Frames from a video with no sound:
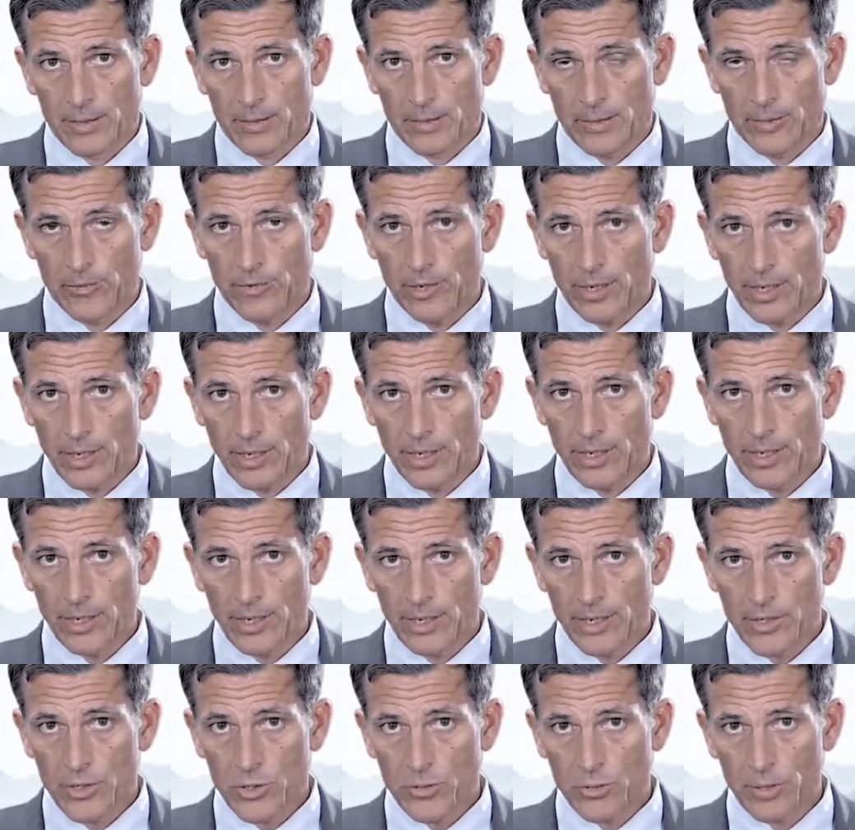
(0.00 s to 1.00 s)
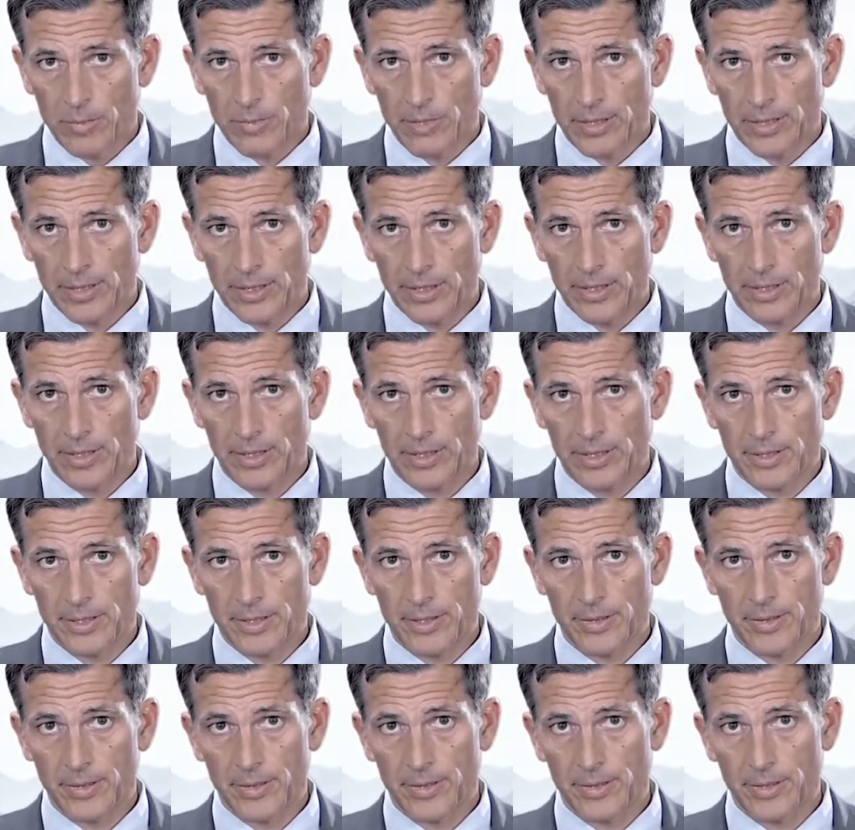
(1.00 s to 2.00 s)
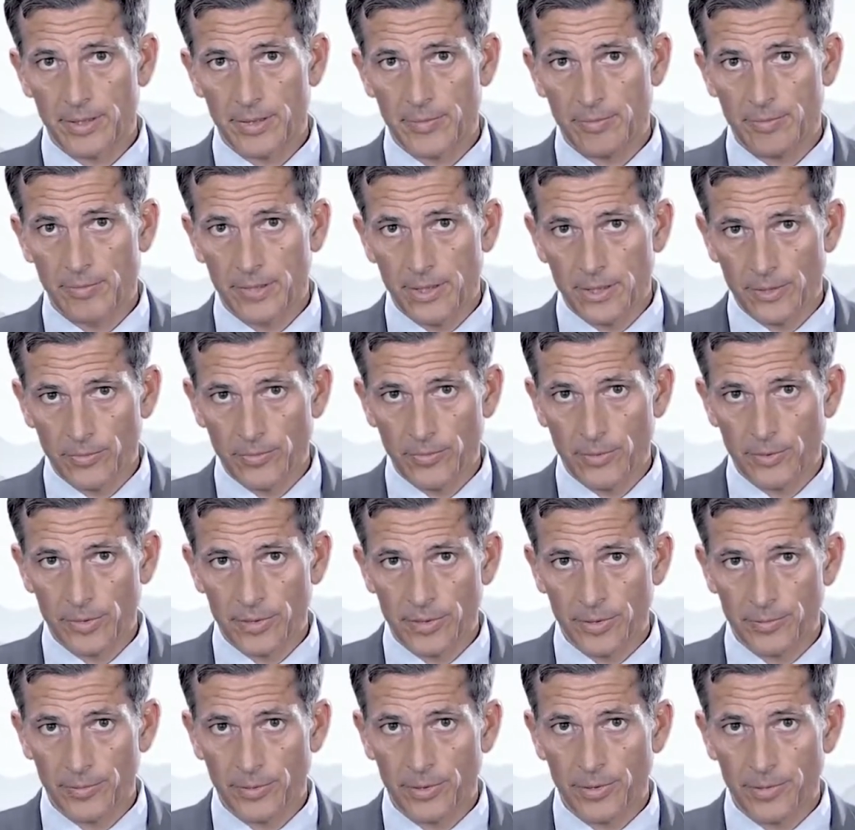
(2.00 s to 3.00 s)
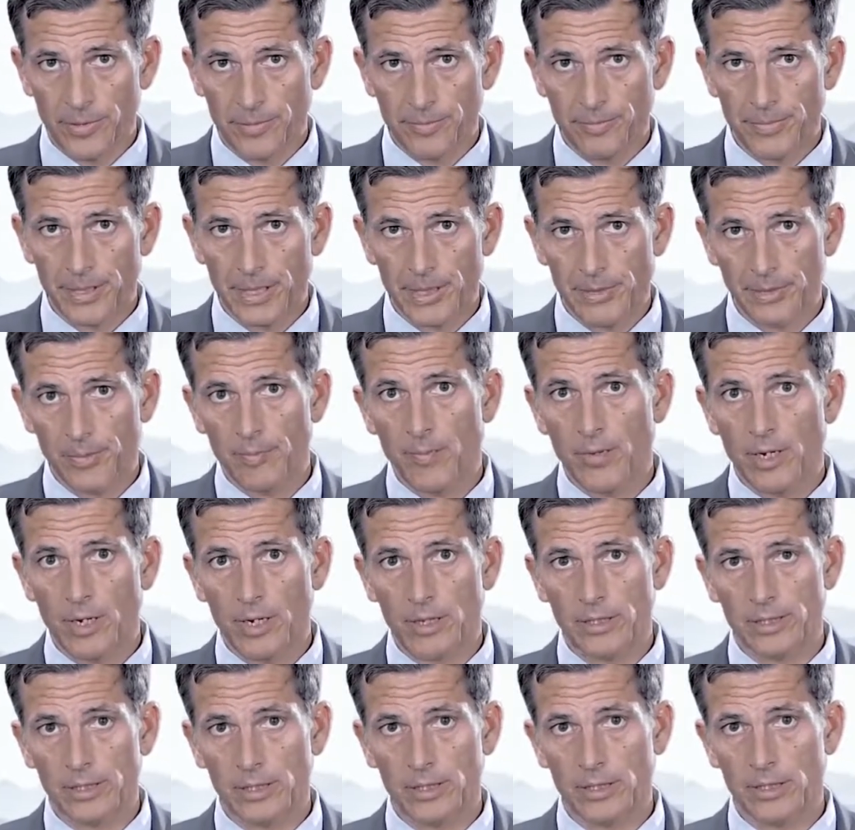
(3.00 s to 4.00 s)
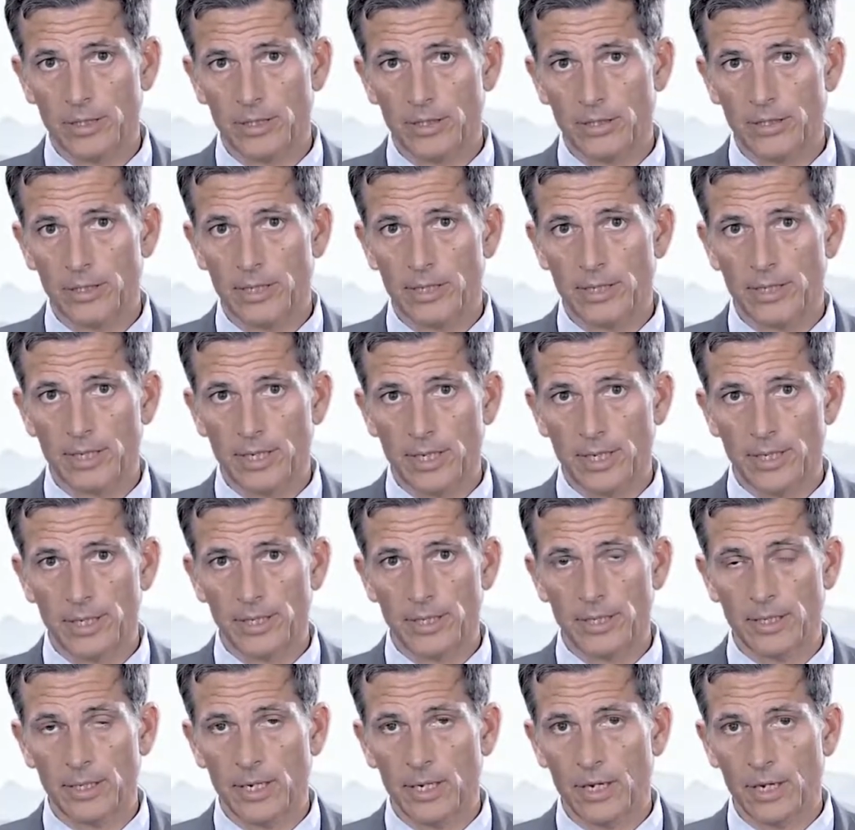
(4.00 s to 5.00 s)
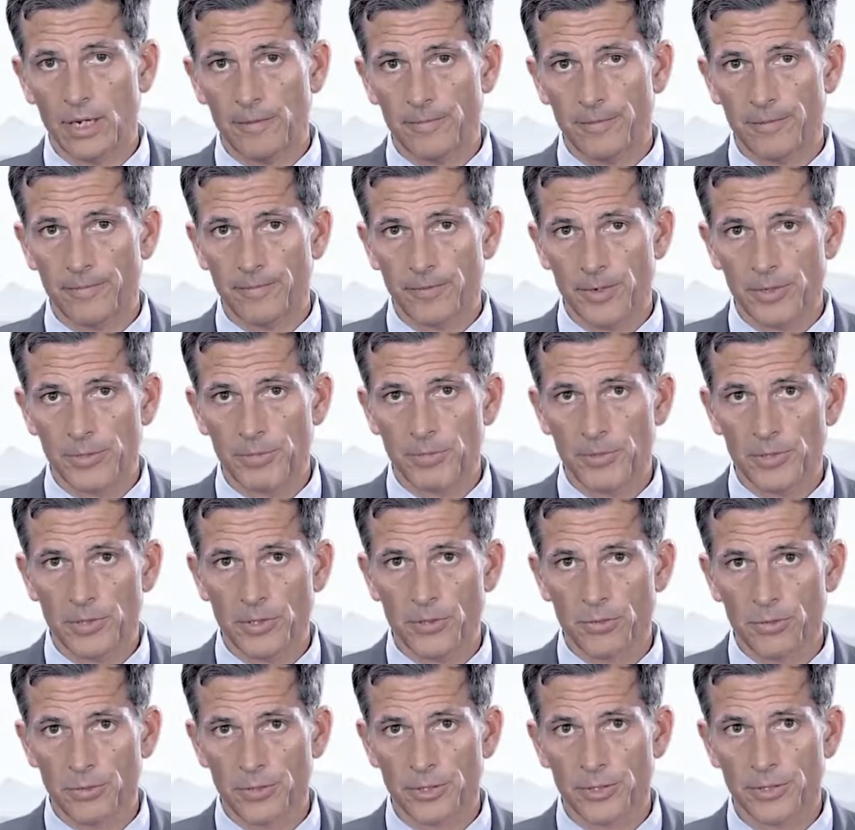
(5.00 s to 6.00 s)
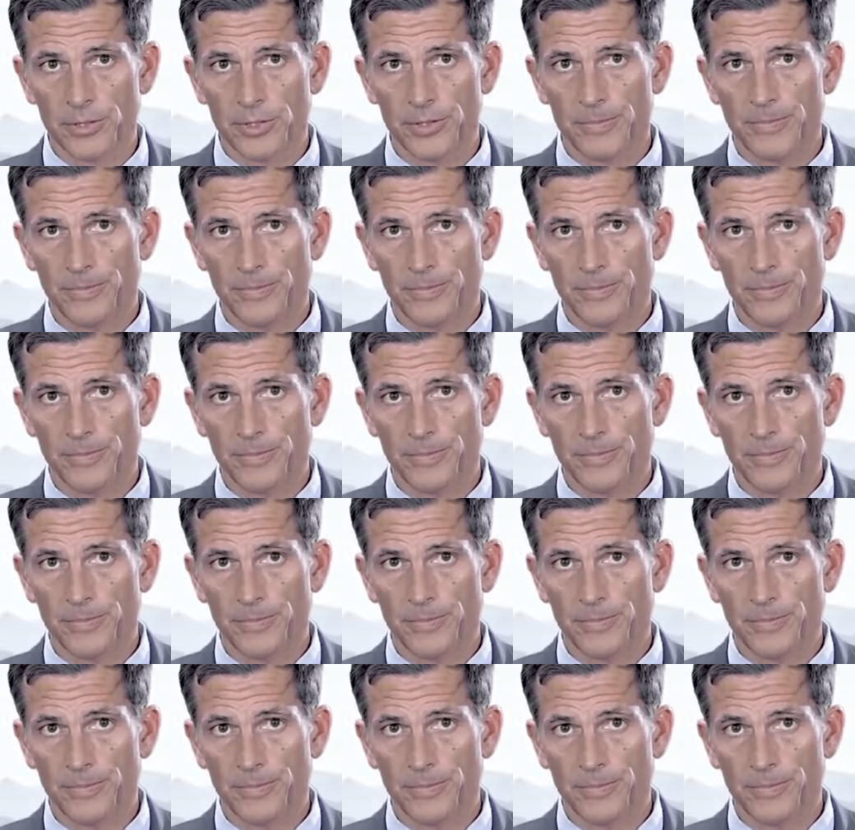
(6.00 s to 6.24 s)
which are extremely meaningful and important building blocks in the design of investment solutions.